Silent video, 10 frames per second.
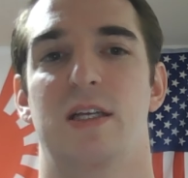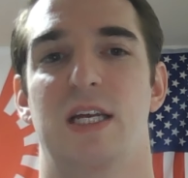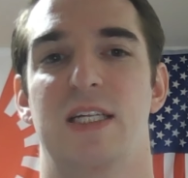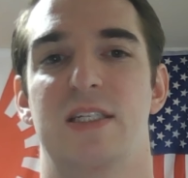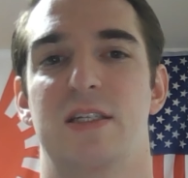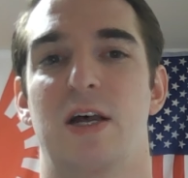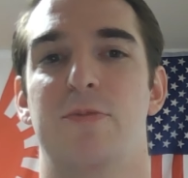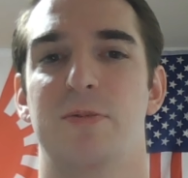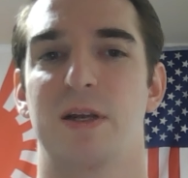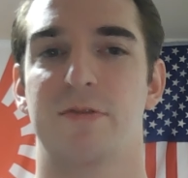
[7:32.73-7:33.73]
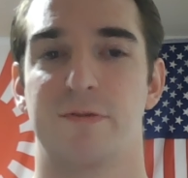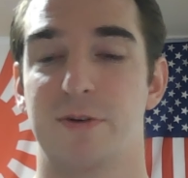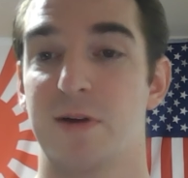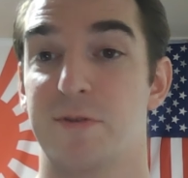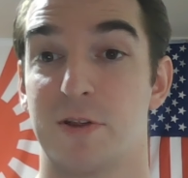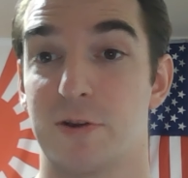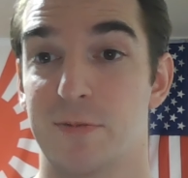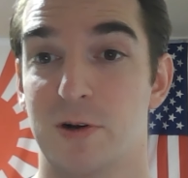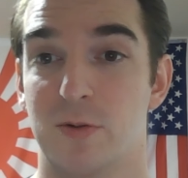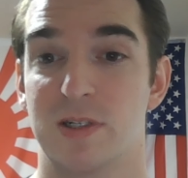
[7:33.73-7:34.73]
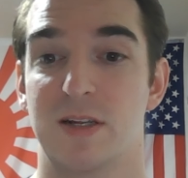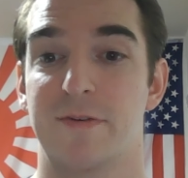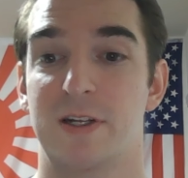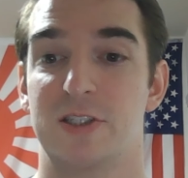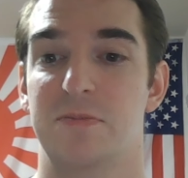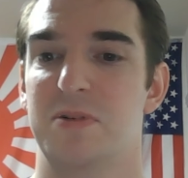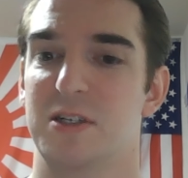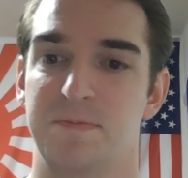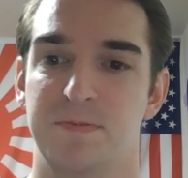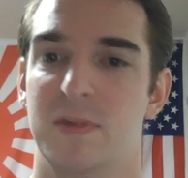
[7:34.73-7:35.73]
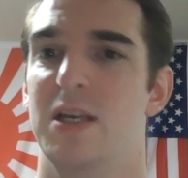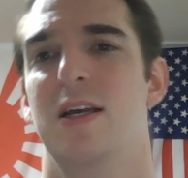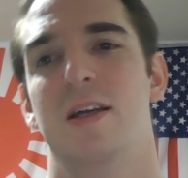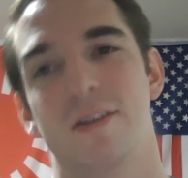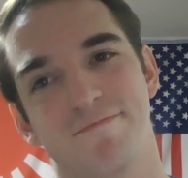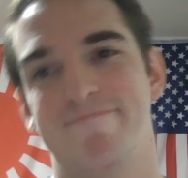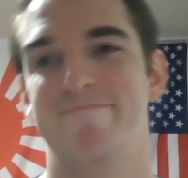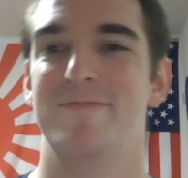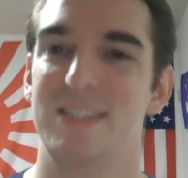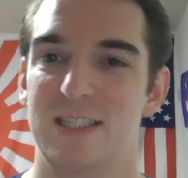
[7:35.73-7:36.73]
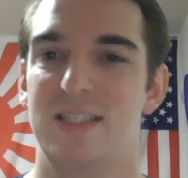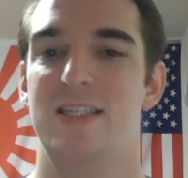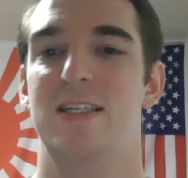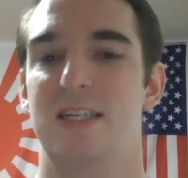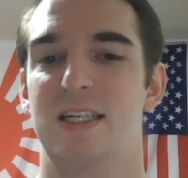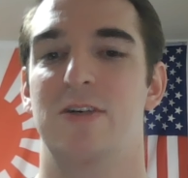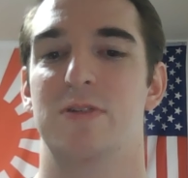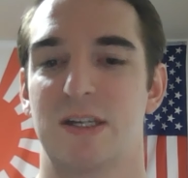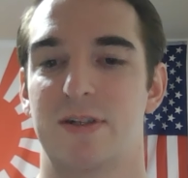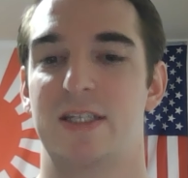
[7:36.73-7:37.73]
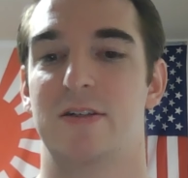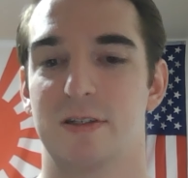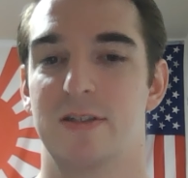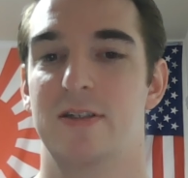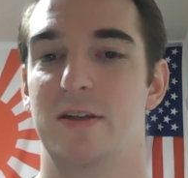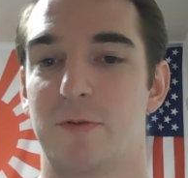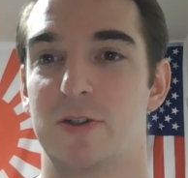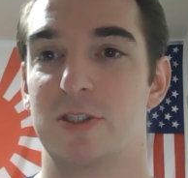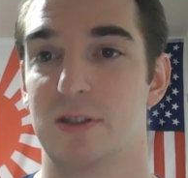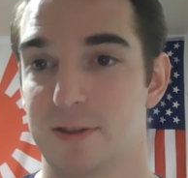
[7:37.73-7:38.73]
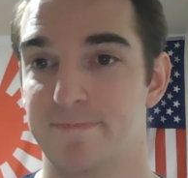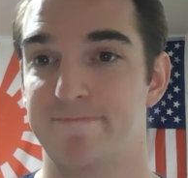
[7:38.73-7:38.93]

as I'll probably have a review out for the third book once I finish it, but it goes downhill, unfortunately.